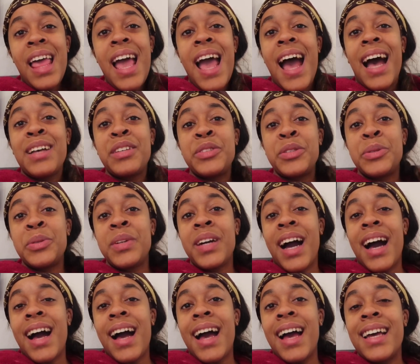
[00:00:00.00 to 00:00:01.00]
I'll see you
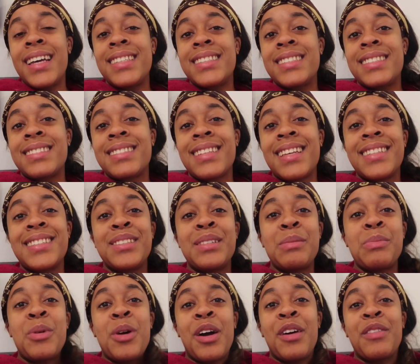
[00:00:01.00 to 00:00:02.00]
guys
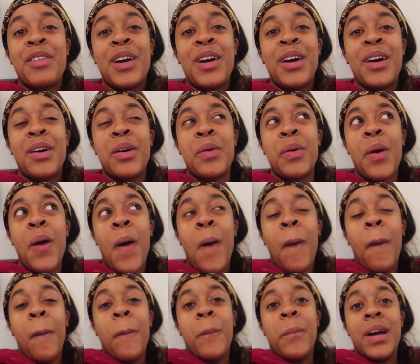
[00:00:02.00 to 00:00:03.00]
tomorrow
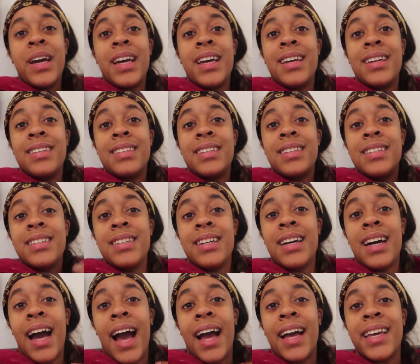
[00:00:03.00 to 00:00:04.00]
when
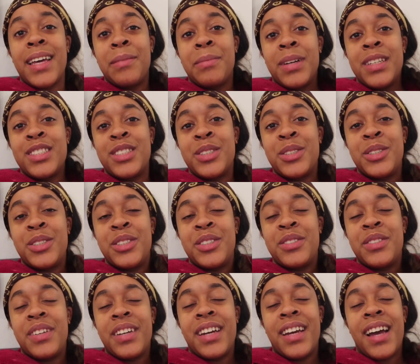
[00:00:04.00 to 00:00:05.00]
I get my
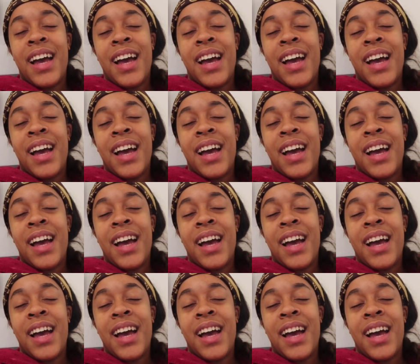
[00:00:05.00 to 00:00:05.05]
surgery.